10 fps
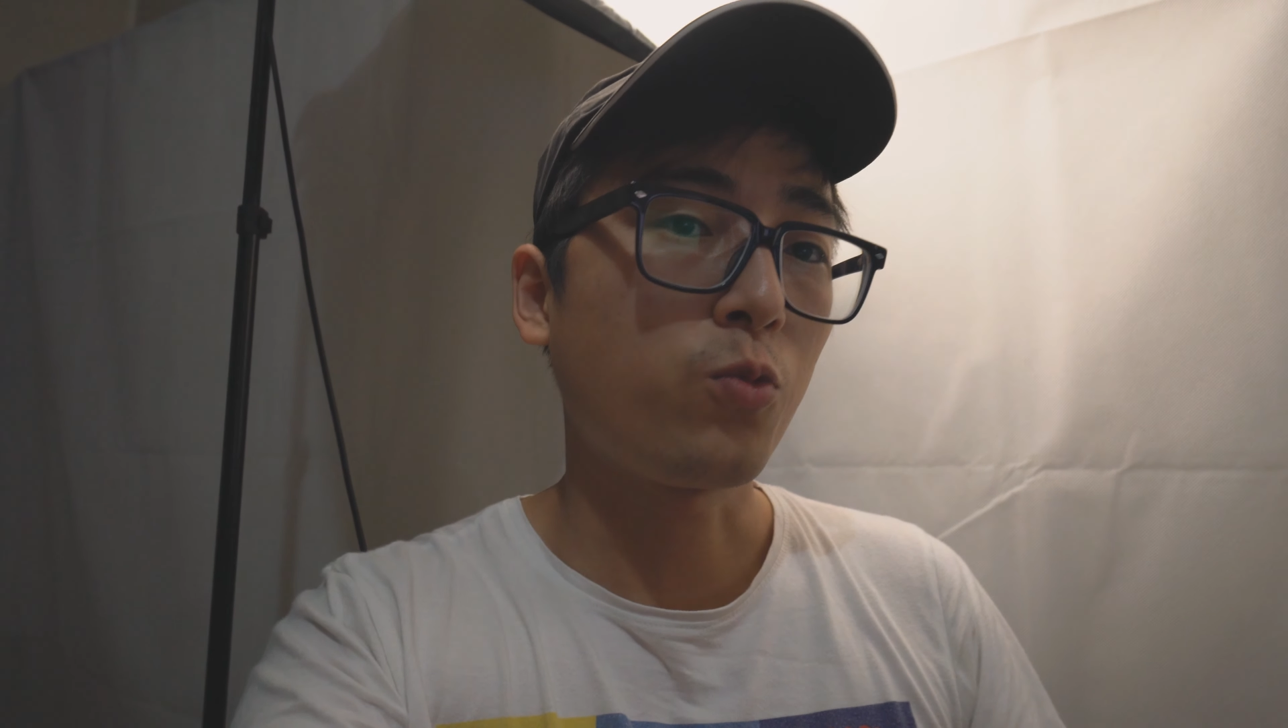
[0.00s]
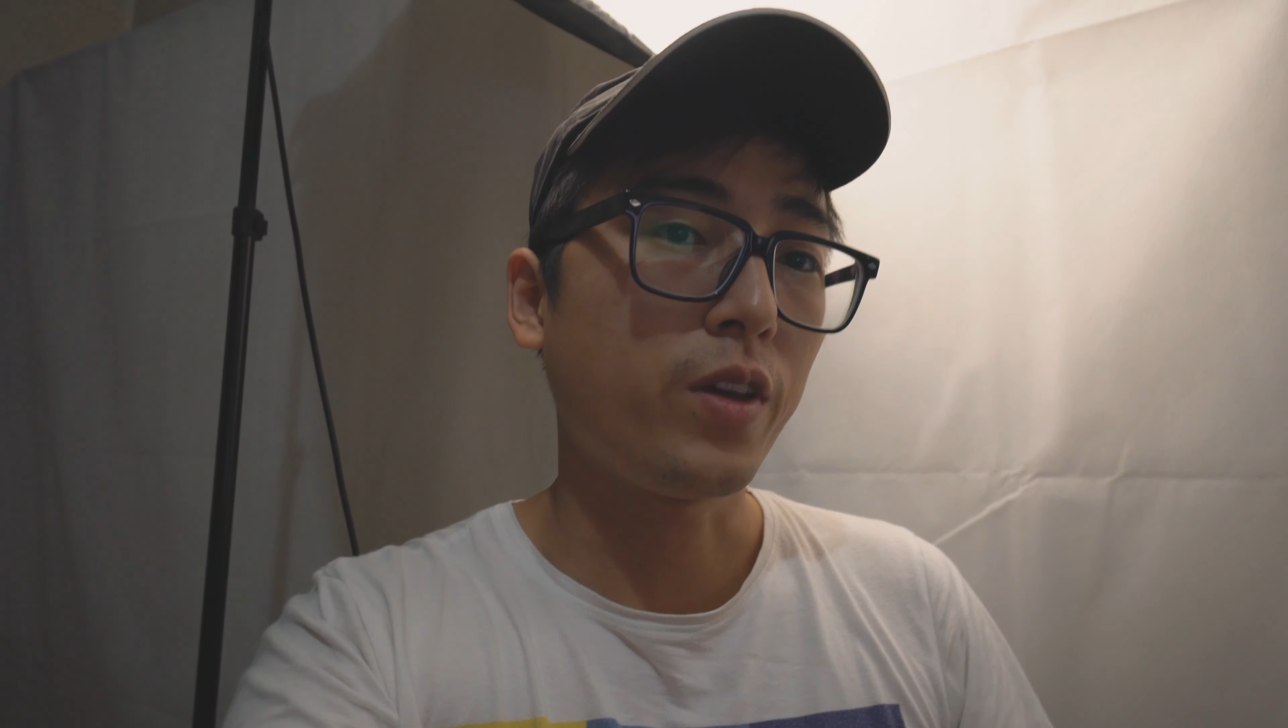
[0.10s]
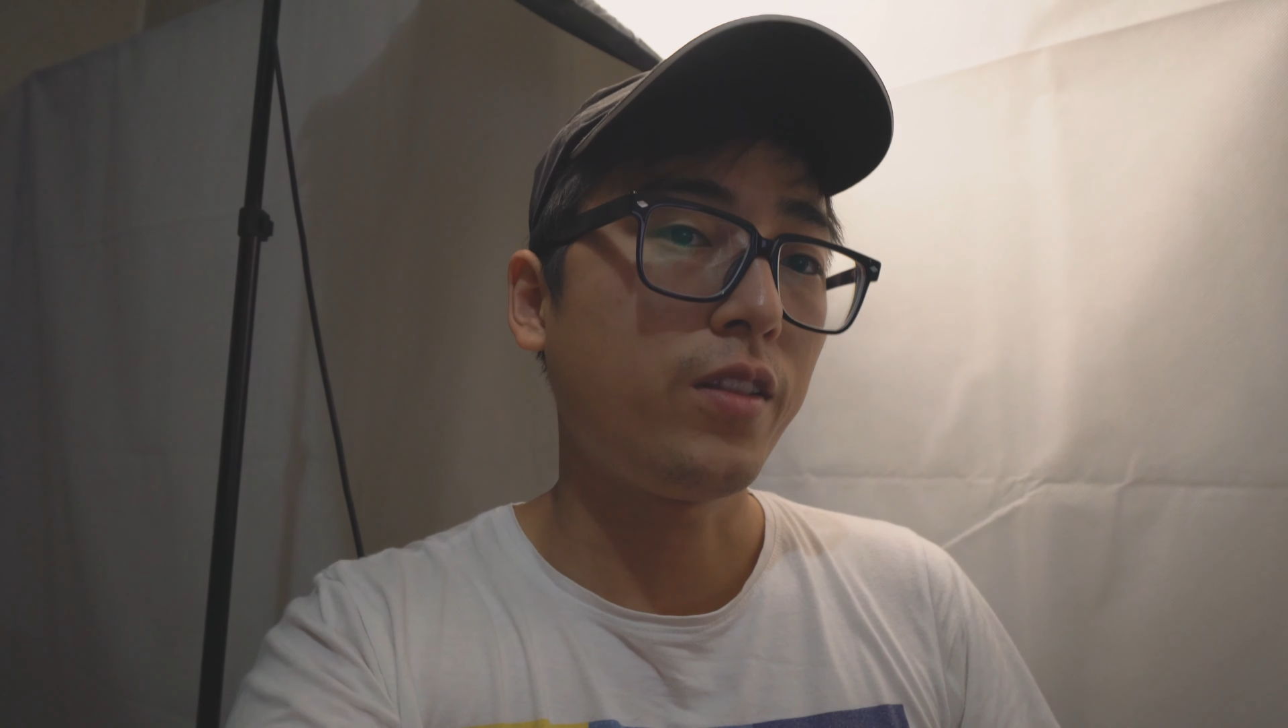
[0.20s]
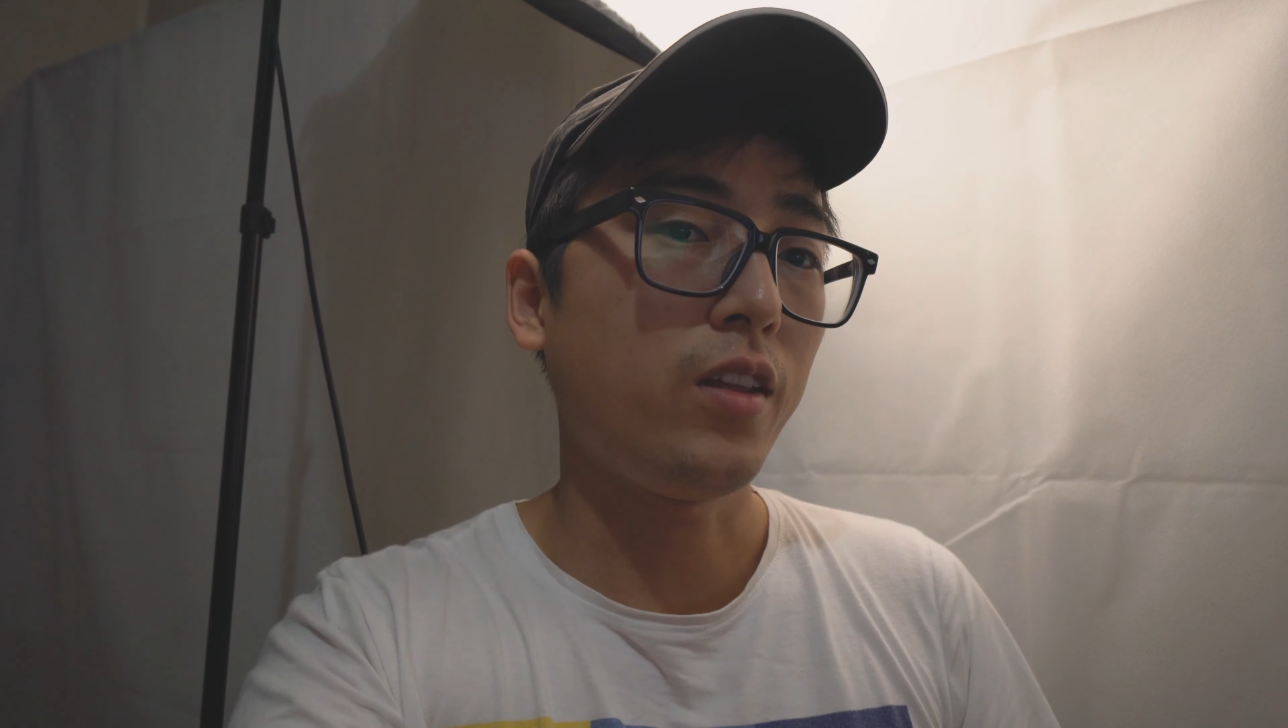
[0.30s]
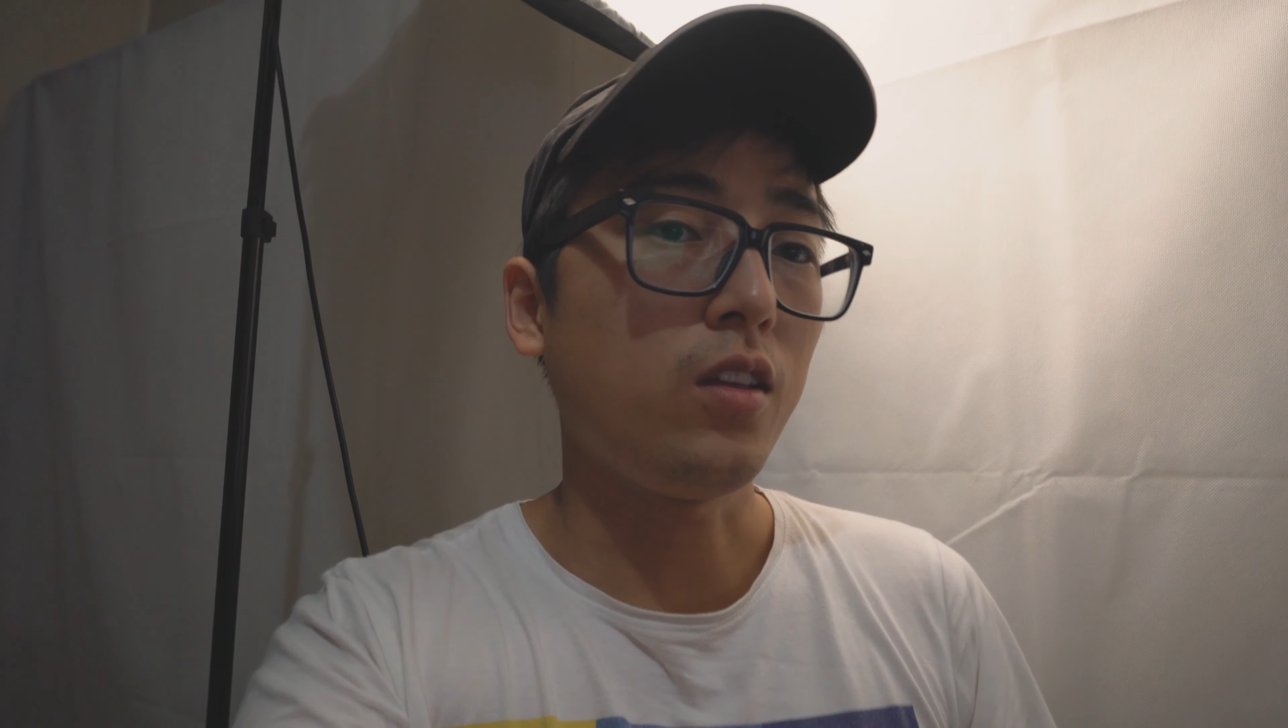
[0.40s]

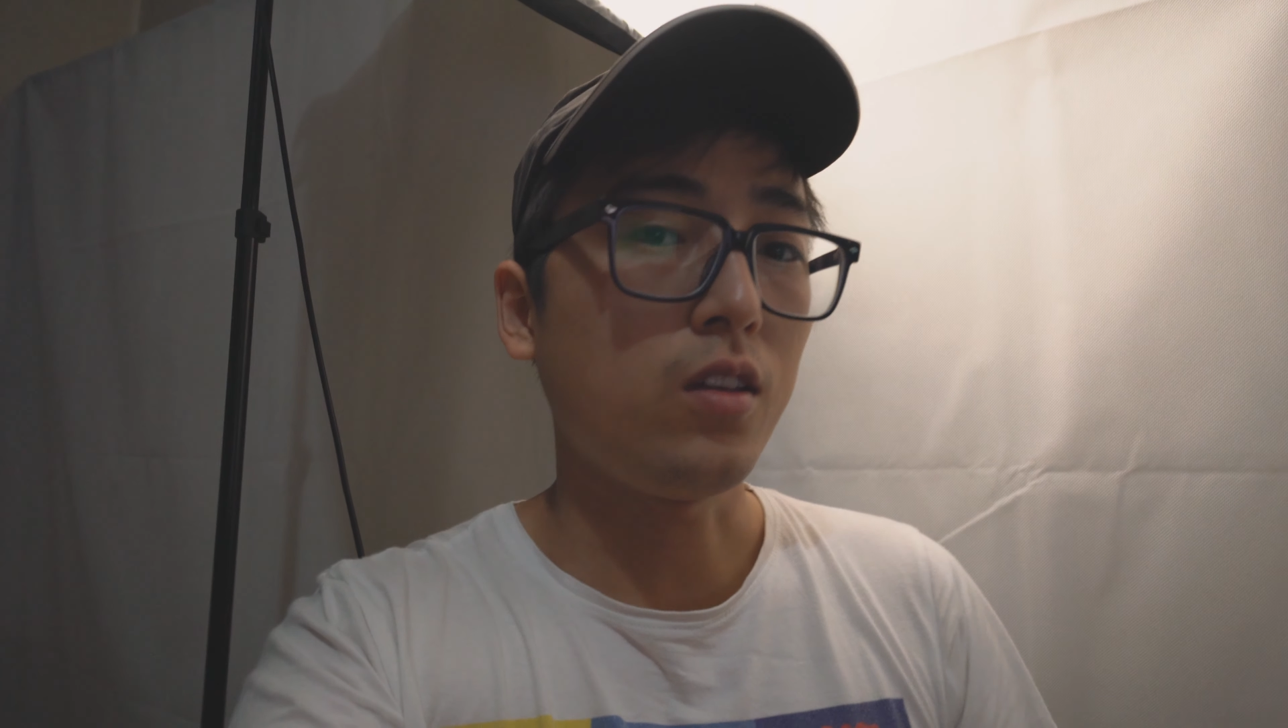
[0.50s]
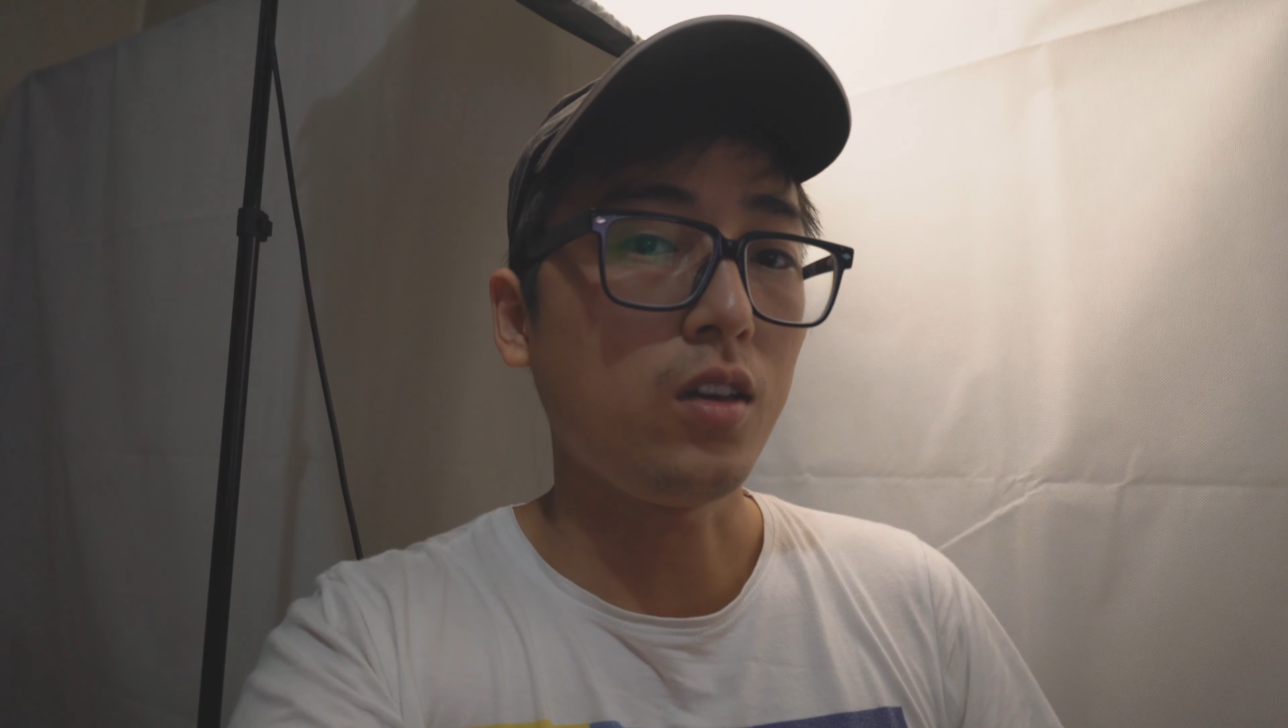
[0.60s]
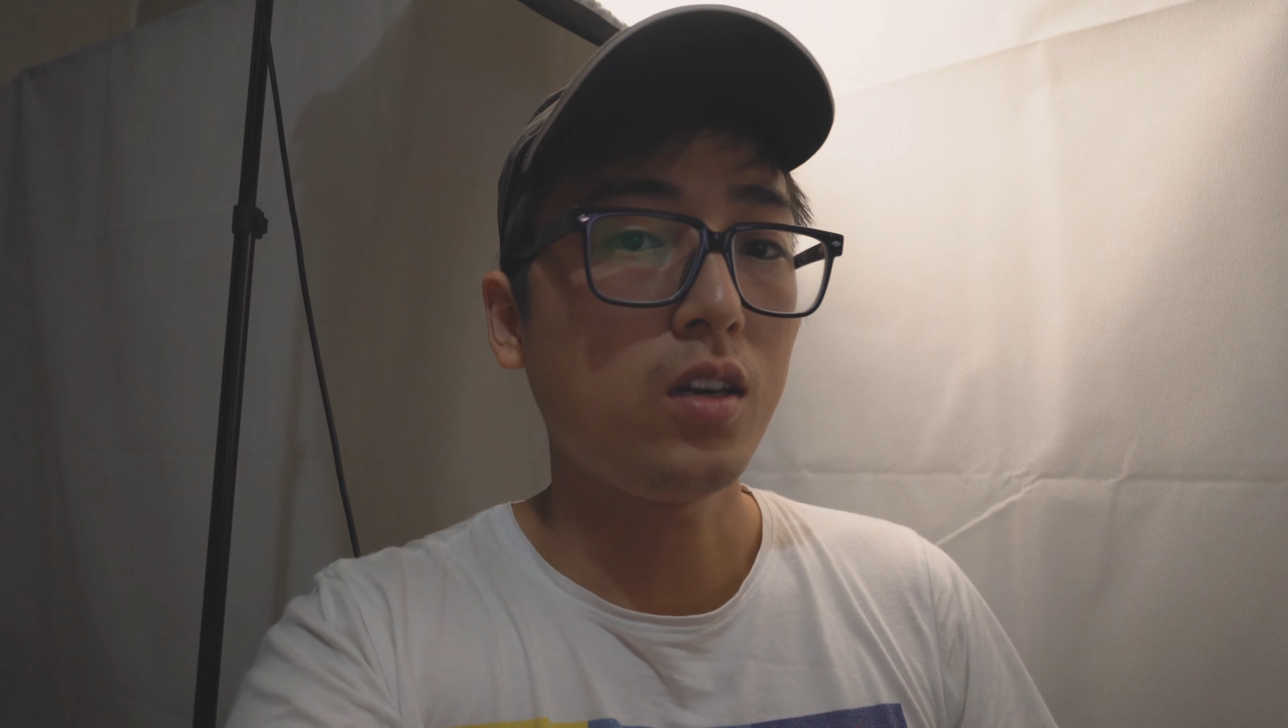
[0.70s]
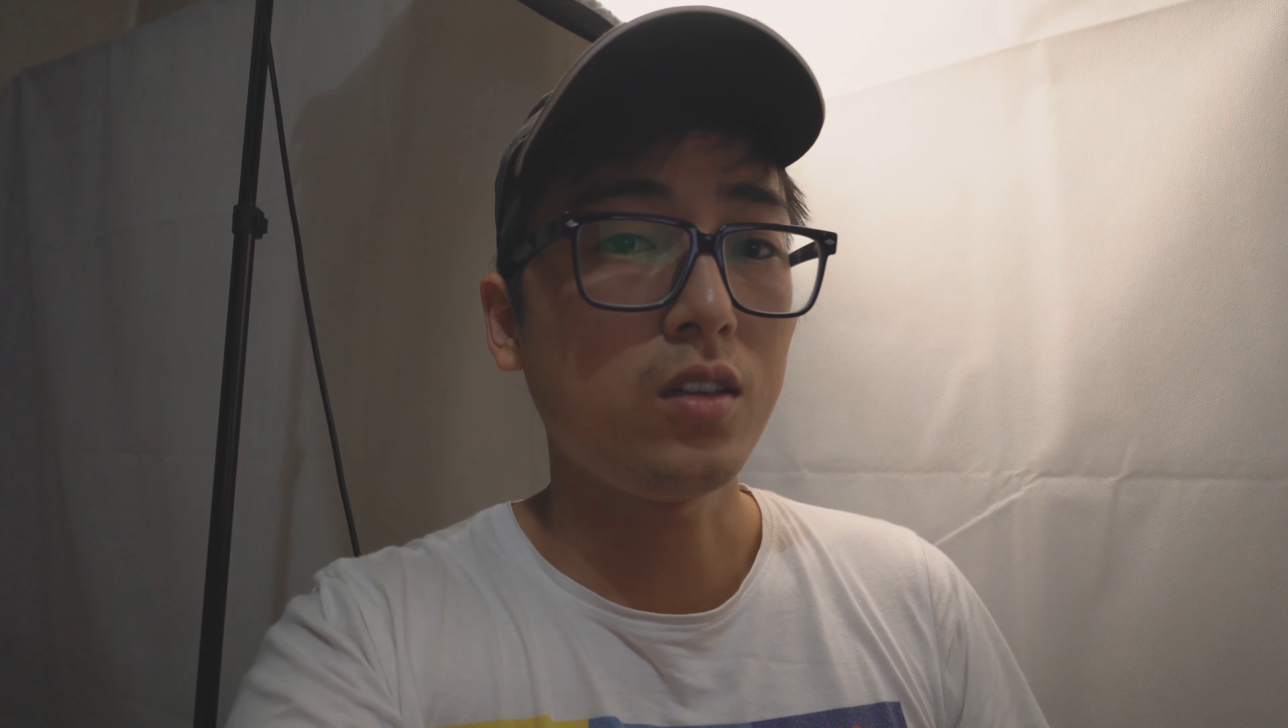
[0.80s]
with the